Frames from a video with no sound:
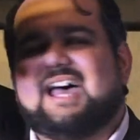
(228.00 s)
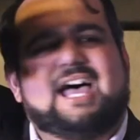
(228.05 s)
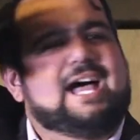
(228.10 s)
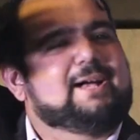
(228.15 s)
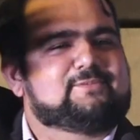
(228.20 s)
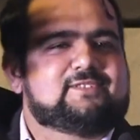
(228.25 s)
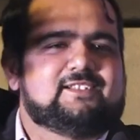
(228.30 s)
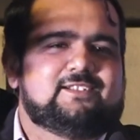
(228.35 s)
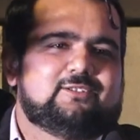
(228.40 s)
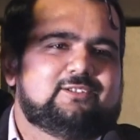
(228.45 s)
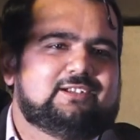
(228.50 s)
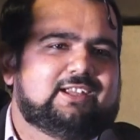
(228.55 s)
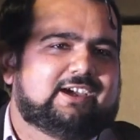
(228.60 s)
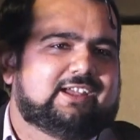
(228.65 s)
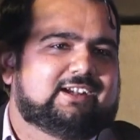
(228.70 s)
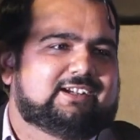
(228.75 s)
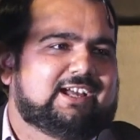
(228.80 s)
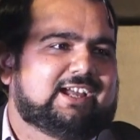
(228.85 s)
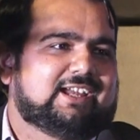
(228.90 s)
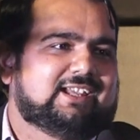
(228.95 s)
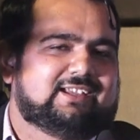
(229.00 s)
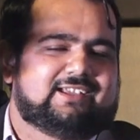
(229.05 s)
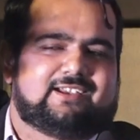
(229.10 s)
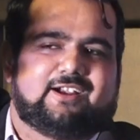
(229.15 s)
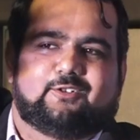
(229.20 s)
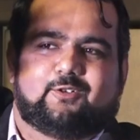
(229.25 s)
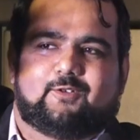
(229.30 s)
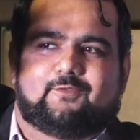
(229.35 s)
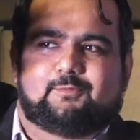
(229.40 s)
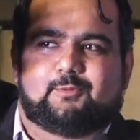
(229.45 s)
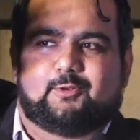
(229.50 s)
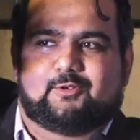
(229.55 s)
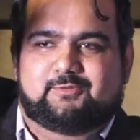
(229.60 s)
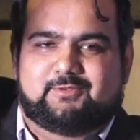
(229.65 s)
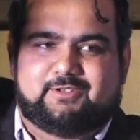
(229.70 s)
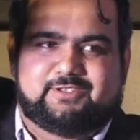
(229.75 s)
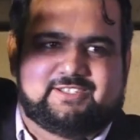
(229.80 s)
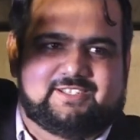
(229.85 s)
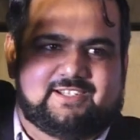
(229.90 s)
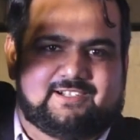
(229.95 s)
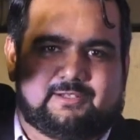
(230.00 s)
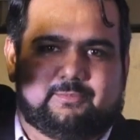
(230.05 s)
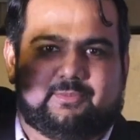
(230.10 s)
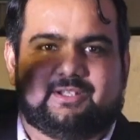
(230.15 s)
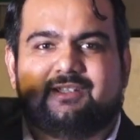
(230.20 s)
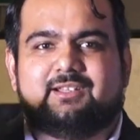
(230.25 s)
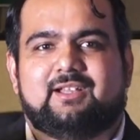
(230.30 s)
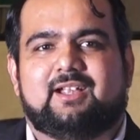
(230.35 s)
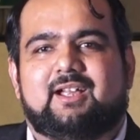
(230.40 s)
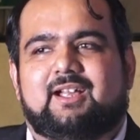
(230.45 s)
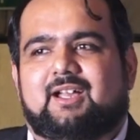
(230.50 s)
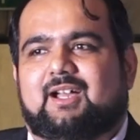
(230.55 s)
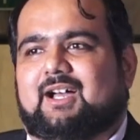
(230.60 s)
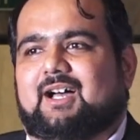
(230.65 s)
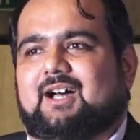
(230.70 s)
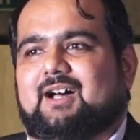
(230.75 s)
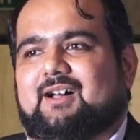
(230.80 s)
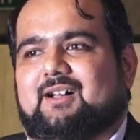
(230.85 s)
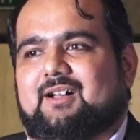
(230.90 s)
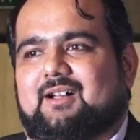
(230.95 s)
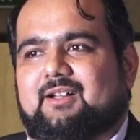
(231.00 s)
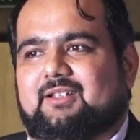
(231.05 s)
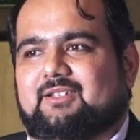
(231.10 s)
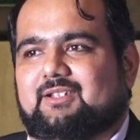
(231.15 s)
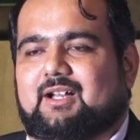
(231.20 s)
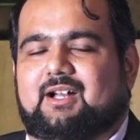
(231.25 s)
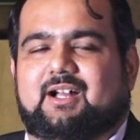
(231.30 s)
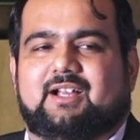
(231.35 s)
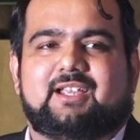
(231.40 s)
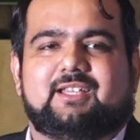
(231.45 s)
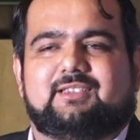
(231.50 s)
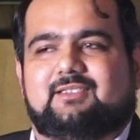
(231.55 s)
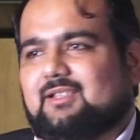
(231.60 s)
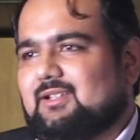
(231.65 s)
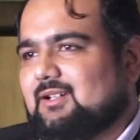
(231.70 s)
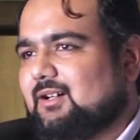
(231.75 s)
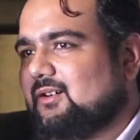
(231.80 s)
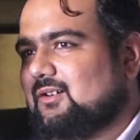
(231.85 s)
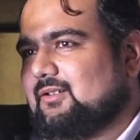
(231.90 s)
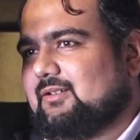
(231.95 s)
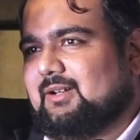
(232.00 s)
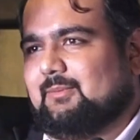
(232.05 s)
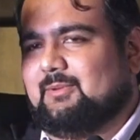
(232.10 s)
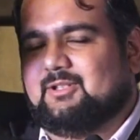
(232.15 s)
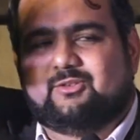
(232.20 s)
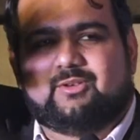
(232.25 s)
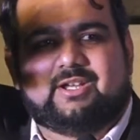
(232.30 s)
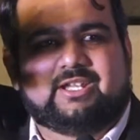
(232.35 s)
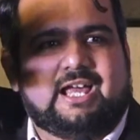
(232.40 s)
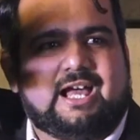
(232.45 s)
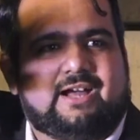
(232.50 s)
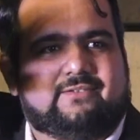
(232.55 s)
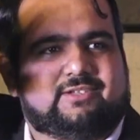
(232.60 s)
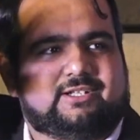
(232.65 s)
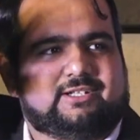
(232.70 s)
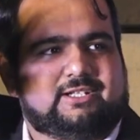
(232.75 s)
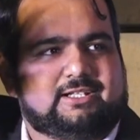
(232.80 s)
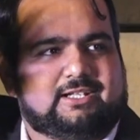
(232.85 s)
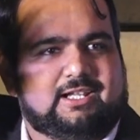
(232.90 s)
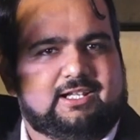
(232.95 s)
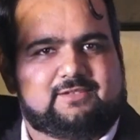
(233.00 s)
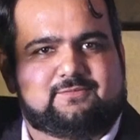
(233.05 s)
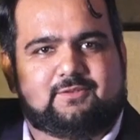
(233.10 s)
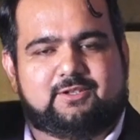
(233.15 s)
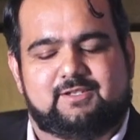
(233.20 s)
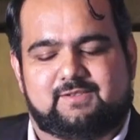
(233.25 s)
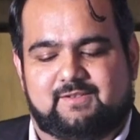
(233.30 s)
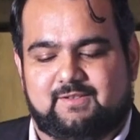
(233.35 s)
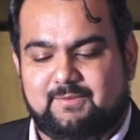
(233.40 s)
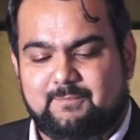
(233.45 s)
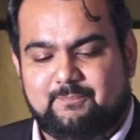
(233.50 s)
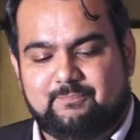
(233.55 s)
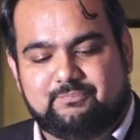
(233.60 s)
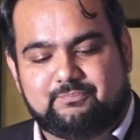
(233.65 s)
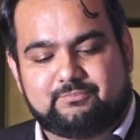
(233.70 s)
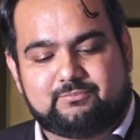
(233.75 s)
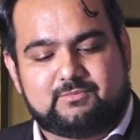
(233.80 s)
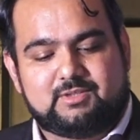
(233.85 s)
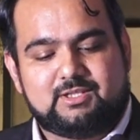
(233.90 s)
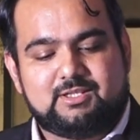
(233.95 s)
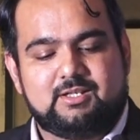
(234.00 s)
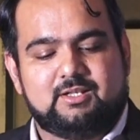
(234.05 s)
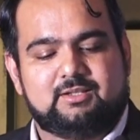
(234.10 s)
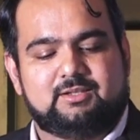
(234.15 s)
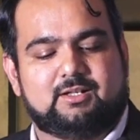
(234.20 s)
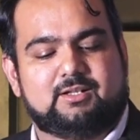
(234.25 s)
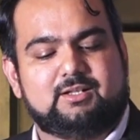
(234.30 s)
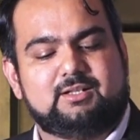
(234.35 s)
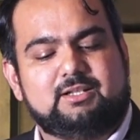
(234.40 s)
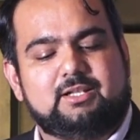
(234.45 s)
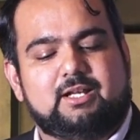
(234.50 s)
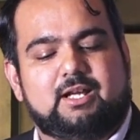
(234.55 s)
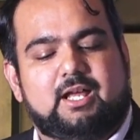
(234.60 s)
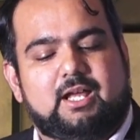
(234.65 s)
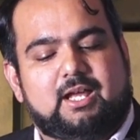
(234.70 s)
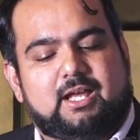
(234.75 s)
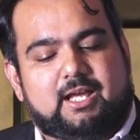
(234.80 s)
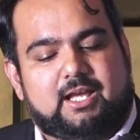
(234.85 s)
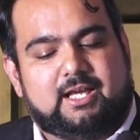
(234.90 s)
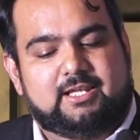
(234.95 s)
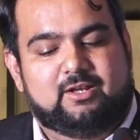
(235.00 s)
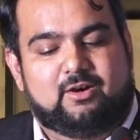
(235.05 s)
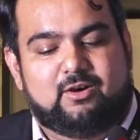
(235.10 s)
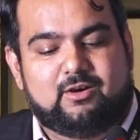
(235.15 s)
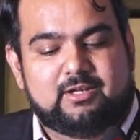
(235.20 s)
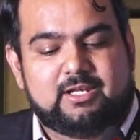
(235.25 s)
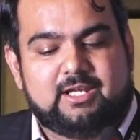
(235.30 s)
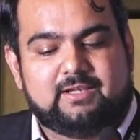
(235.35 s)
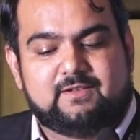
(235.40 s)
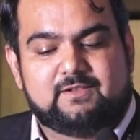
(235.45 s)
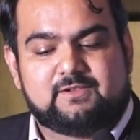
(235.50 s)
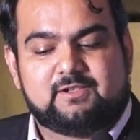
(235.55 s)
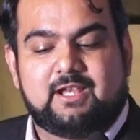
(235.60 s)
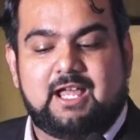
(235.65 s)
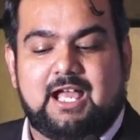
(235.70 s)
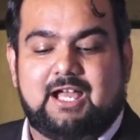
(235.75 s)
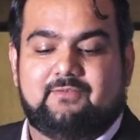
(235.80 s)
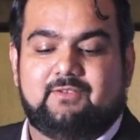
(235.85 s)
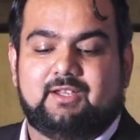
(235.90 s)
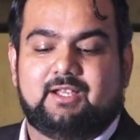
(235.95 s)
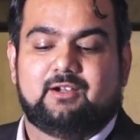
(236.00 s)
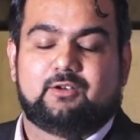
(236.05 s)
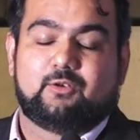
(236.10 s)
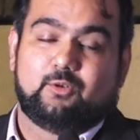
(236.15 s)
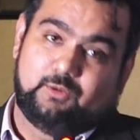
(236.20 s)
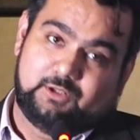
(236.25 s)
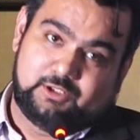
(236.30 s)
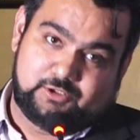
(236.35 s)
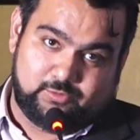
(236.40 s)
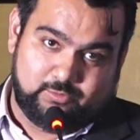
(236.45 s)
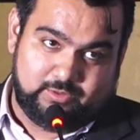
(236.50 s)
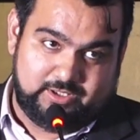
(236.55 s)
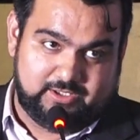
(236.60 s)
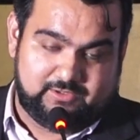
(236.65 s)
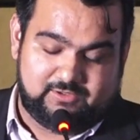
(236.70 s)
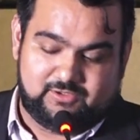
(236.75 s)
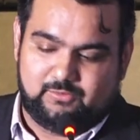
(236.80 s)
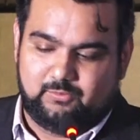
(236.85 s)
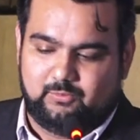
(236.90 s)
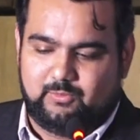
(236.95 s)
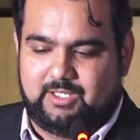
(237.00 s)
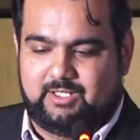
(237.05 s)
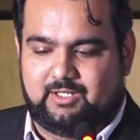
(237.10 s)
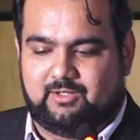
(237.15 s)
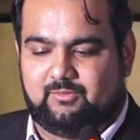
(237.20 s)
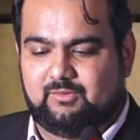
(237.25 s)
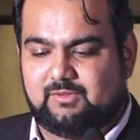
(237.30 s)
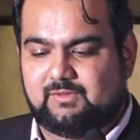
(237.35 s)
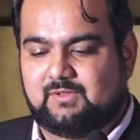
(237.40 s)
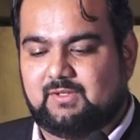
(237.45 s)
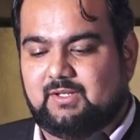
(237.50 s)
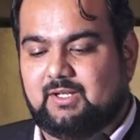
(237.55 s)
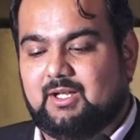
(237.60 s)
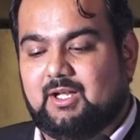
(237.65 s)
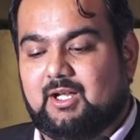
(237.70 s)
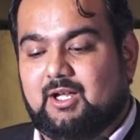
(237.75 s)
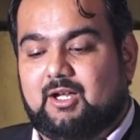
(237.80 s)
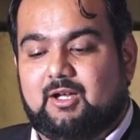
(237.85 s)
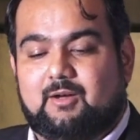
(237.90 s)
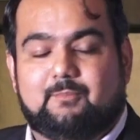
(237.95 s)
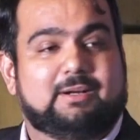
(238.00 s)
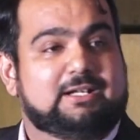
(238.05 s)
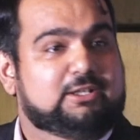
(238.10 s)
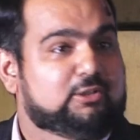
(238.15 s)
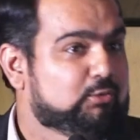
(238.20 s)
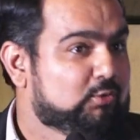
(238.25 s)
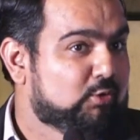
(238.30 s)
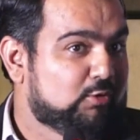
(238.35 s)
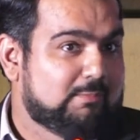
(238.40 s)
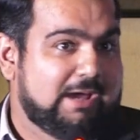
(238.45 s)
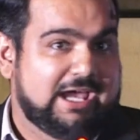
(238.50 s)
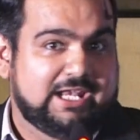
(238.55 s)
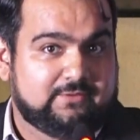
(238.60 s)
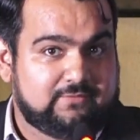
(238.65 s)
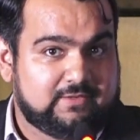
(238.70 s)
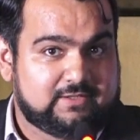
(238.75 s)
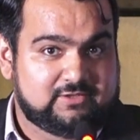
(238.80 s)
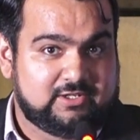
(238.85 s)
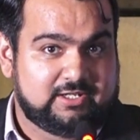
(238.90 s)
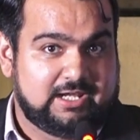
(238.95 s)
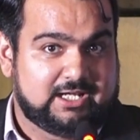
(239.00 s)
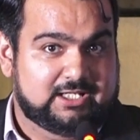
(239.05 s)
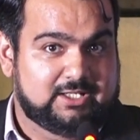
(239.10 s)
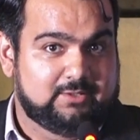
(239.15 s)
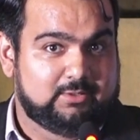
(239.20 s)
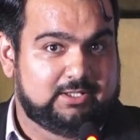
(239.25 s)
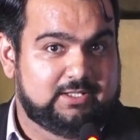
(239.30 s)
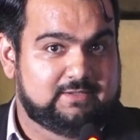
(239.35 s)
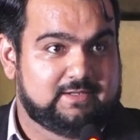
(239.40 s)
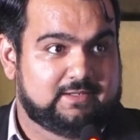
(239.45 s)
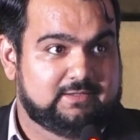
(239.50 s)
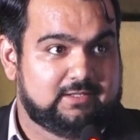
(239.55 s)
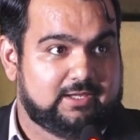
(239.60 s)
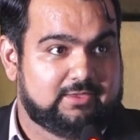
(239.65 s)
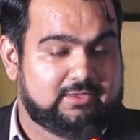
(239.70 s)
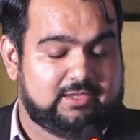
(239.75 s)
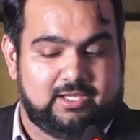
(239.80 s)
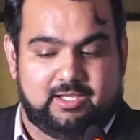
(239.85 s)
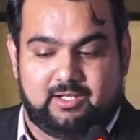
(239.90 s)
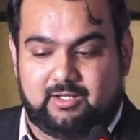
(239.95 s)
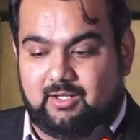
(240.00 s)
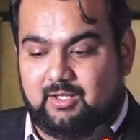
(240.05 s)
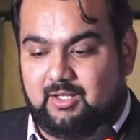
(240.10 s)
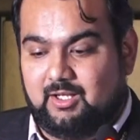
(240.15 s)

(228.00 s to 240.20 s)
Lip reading: Absolutely correct. Again, a round of applause for the gentleman. Ankit or Raman, you can have the details for the sir. Third, an organization having a cold storage warehouse, but no manufacturing activities are done there.